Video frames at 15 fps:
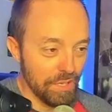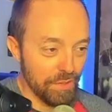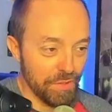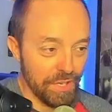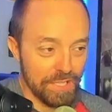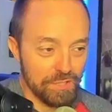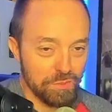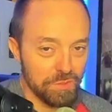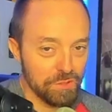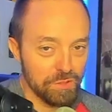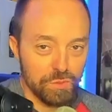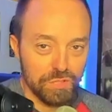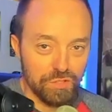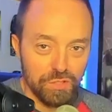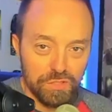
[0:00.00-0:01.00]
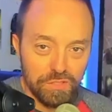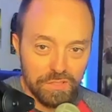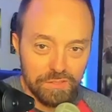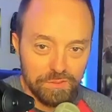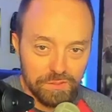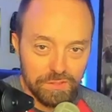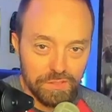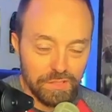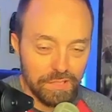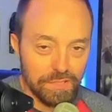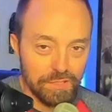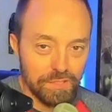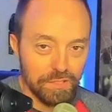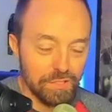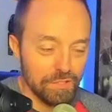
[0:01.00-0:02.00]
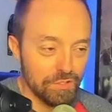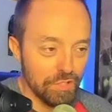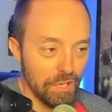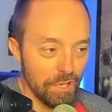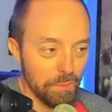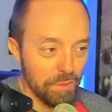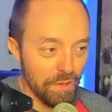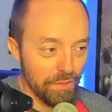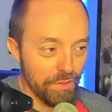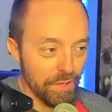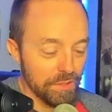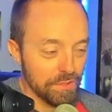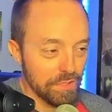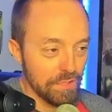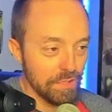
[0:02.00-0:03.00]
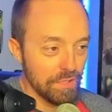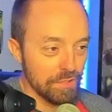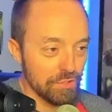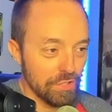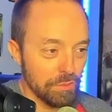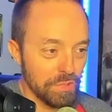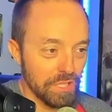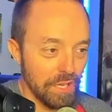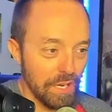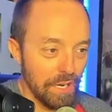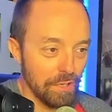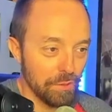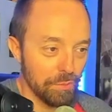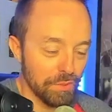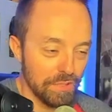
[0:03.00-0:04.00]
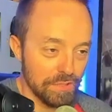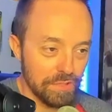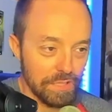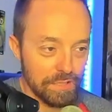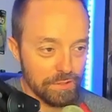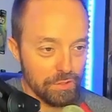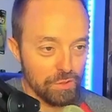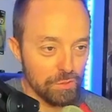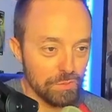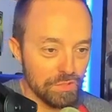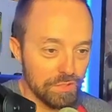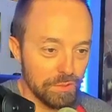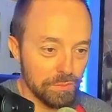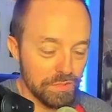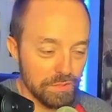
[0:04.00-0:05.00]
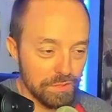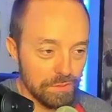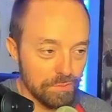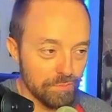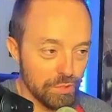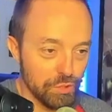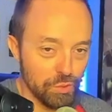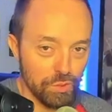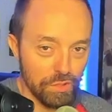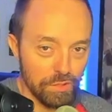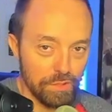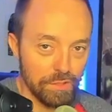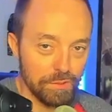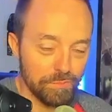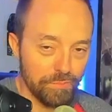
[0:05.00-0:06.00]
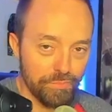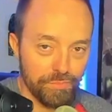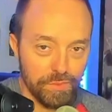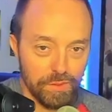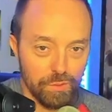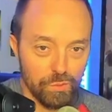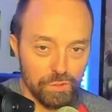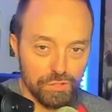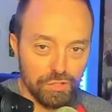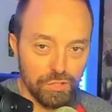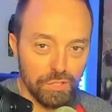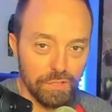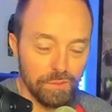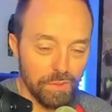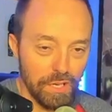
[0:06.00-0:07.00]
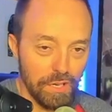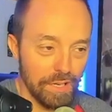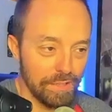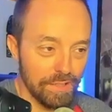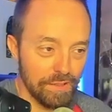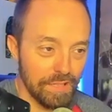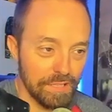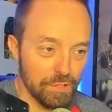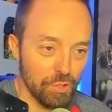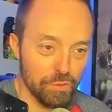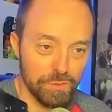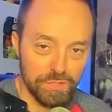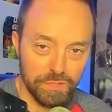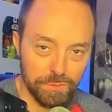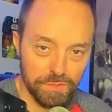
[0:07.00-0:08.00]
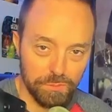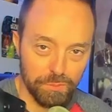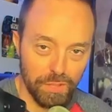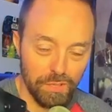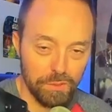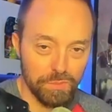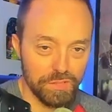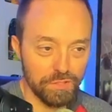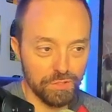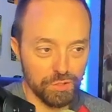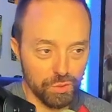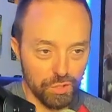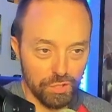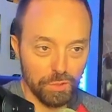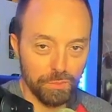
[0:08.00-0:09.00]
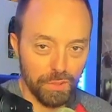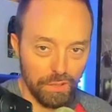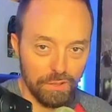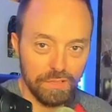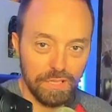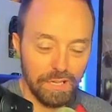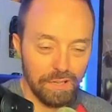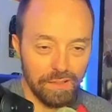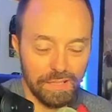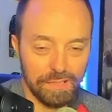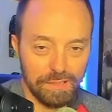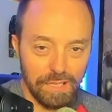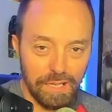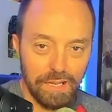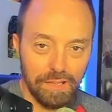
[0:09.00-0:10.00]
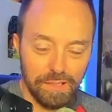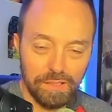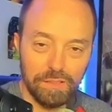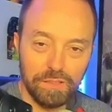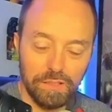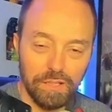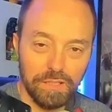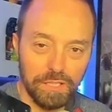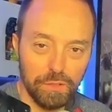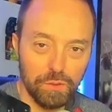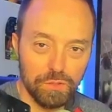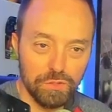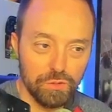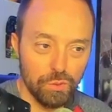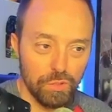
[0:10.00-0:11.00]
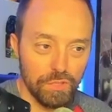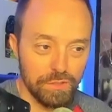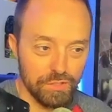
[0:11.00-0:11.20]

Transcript: I thought Ezra Miller was good in it. I thought he did a good job. I thought the uh, chubby guy who plays kind of the Homer Simpson do-gooder was good. Uh, I didn't like the Homer Simpson part, but the do-gooder part, yeah, I like that. I like a hero story.